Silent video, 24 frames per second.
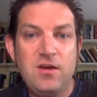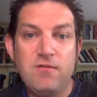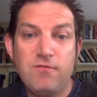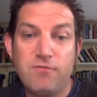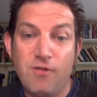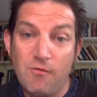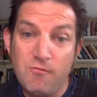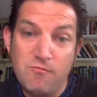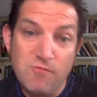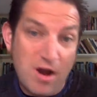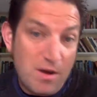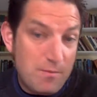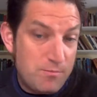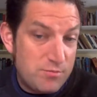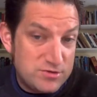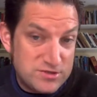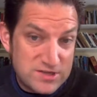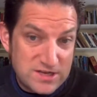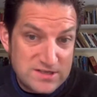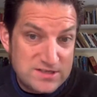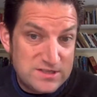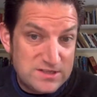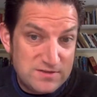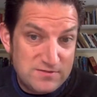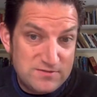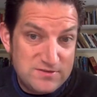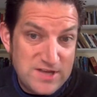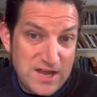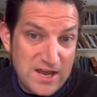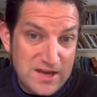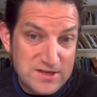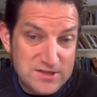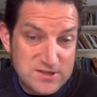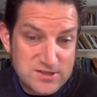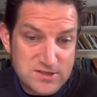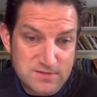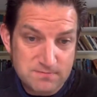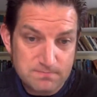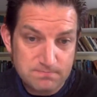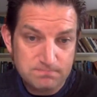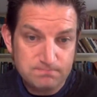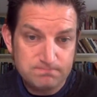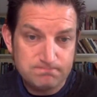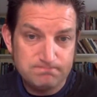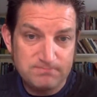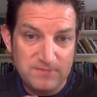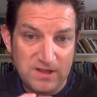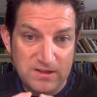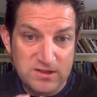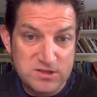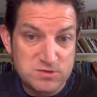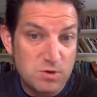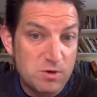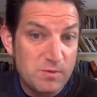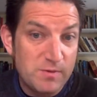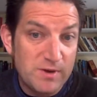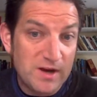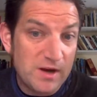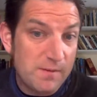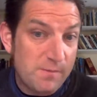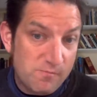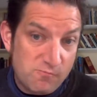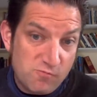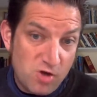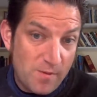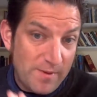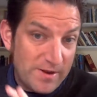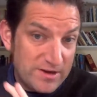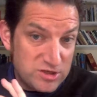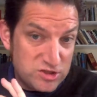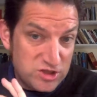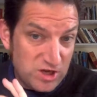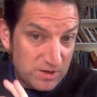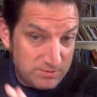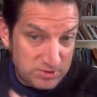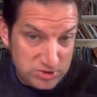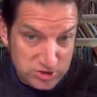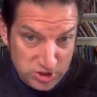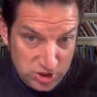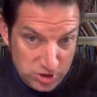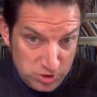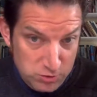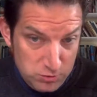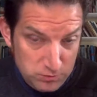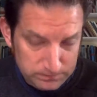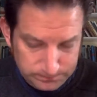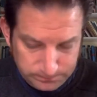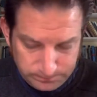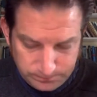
from representative texts. And this morning we're going to go right back to chapter 2,